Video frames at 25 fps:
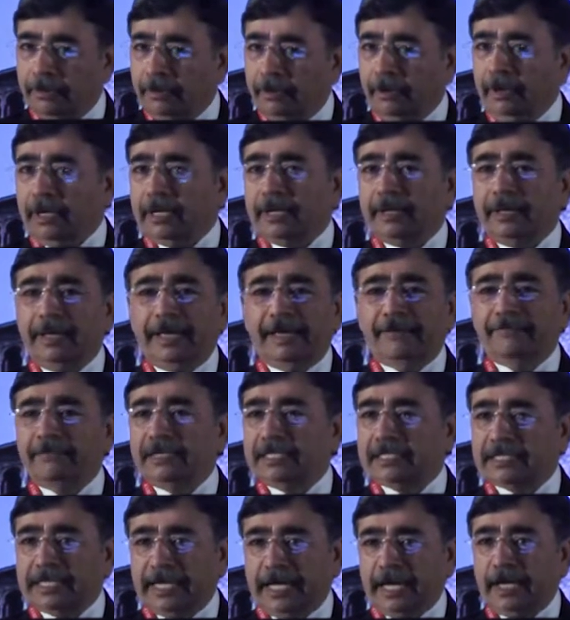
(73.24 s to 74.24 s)
not
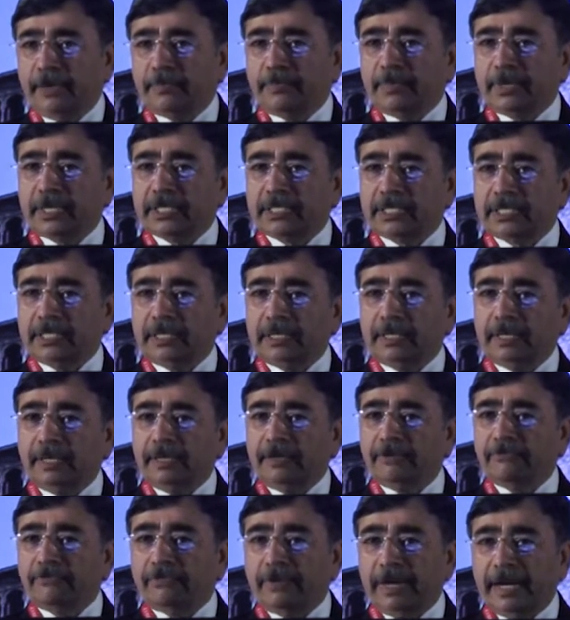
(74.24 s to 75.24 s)
every second patient,
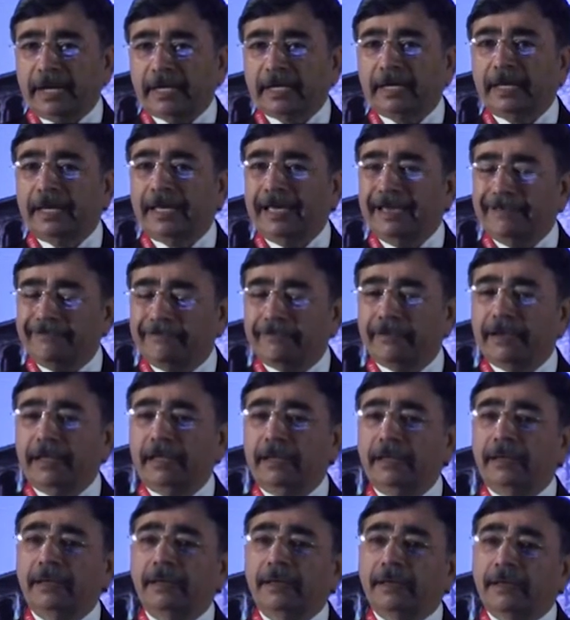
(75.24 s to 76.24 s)
in fact,
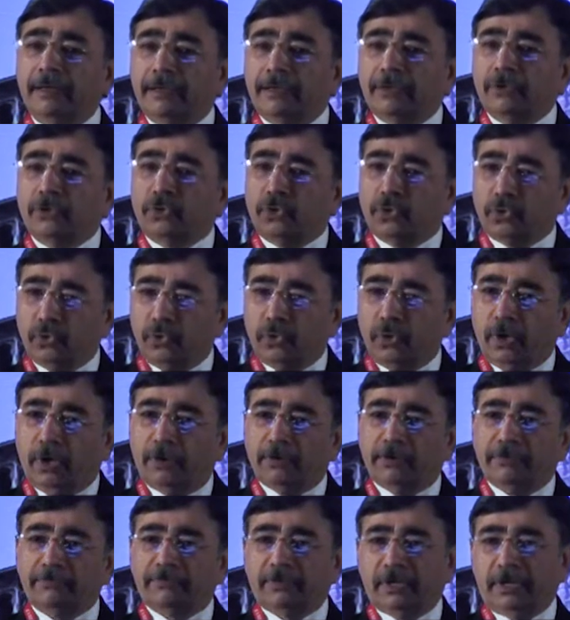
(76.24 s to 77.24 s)
every 2
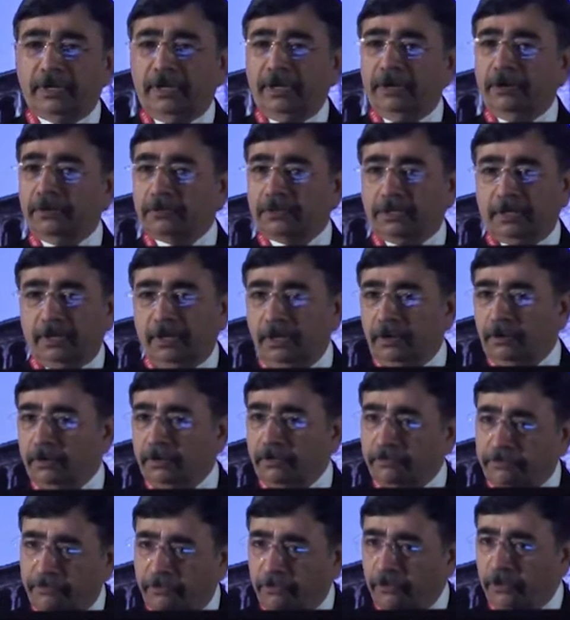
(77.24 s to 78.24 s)
out of 3 or 3
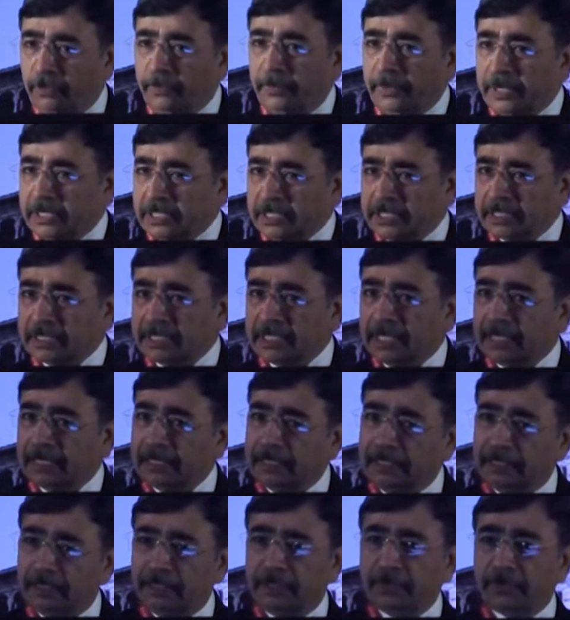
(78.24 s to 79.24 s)
out of 4 patients
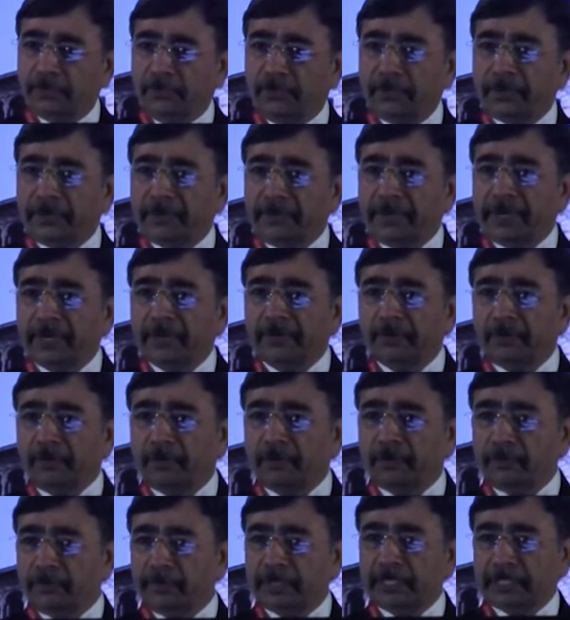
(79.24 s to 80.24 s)
are either overweight
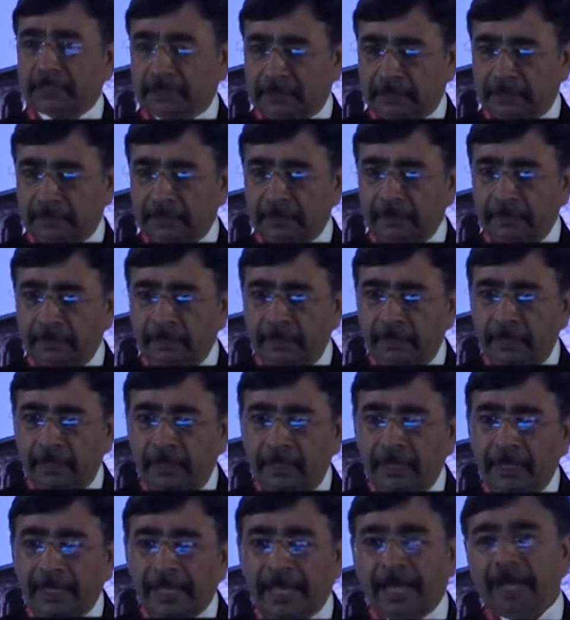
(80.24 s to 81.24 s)
or obese.
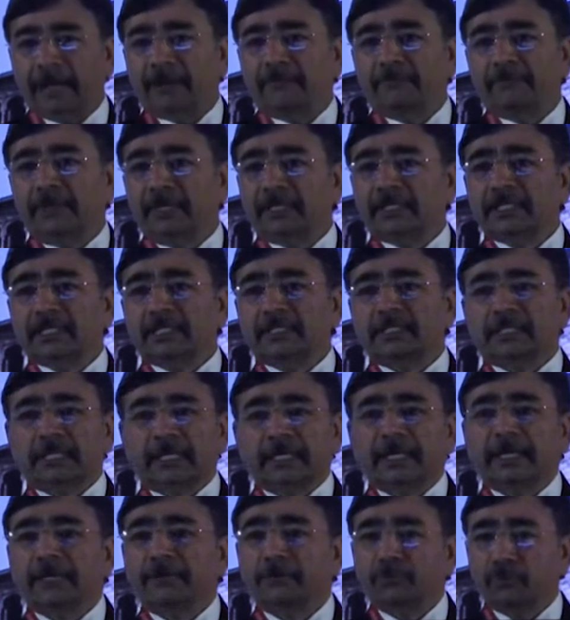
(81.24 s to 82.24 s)
And we
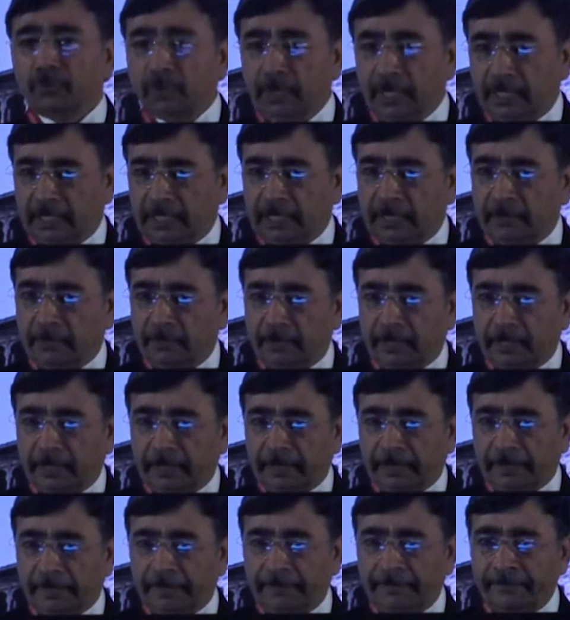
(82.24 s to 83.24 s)
just sit and do nothing about
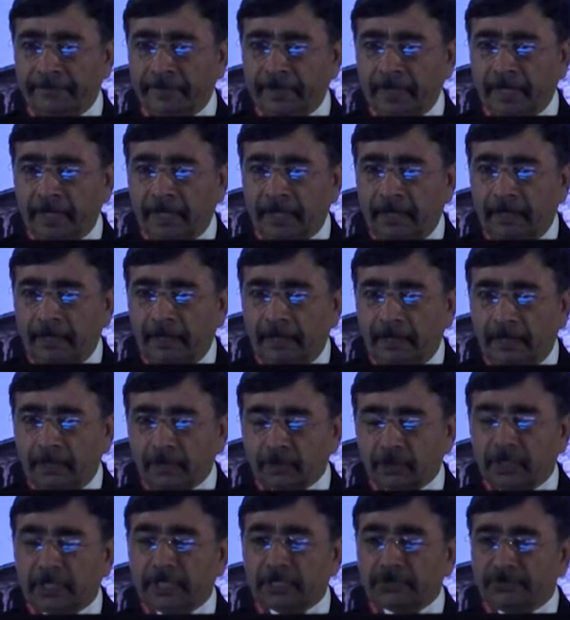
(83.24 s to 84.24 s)

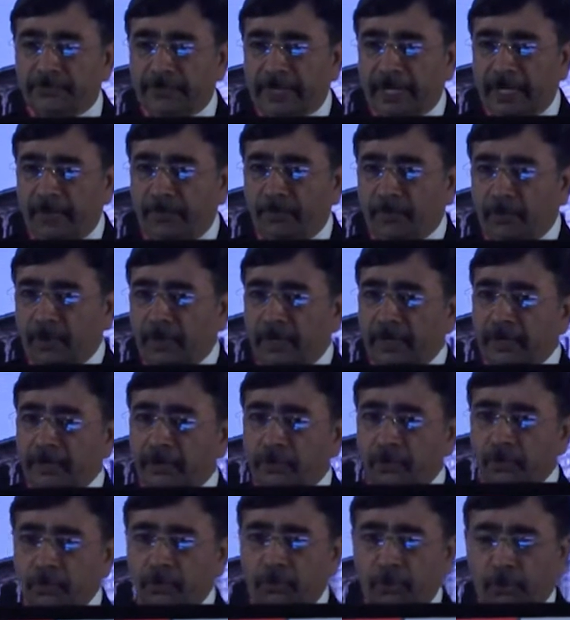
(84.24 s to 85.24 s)
it. So it is very
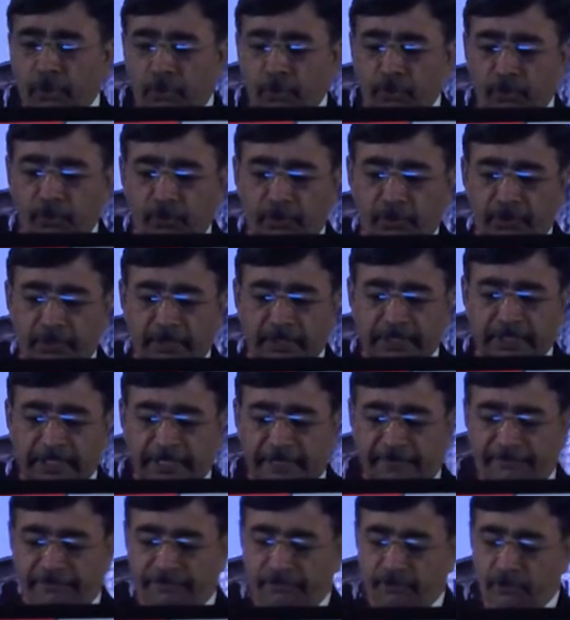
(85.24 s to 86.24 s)
important to tune
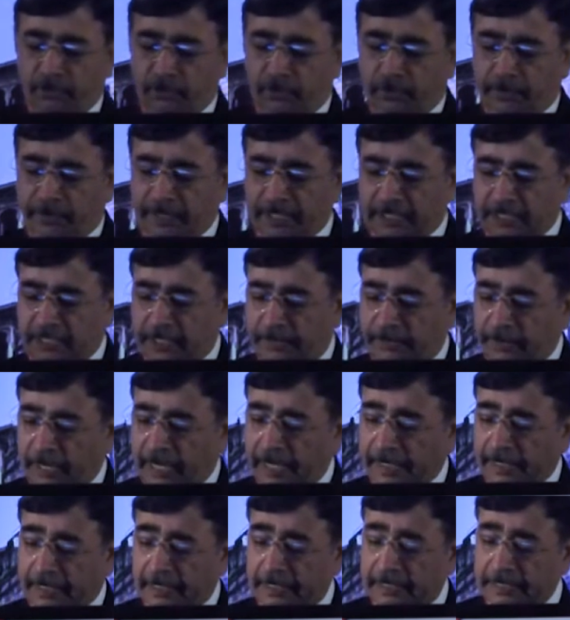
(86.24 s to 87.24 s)
yourself to obesity
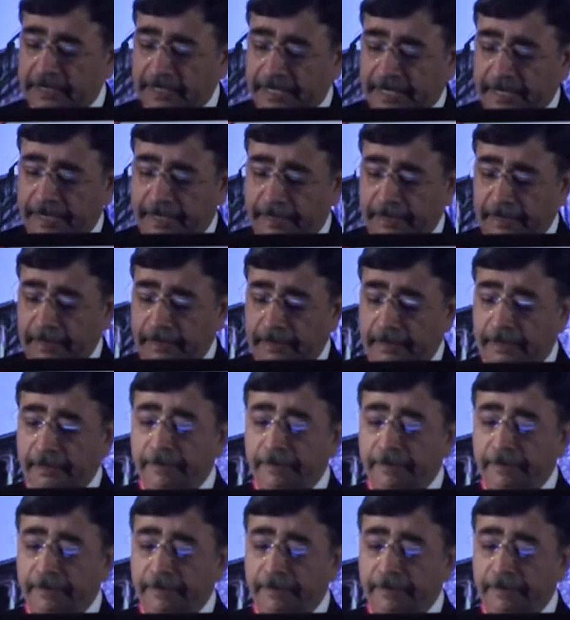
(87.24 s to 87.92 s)
practice and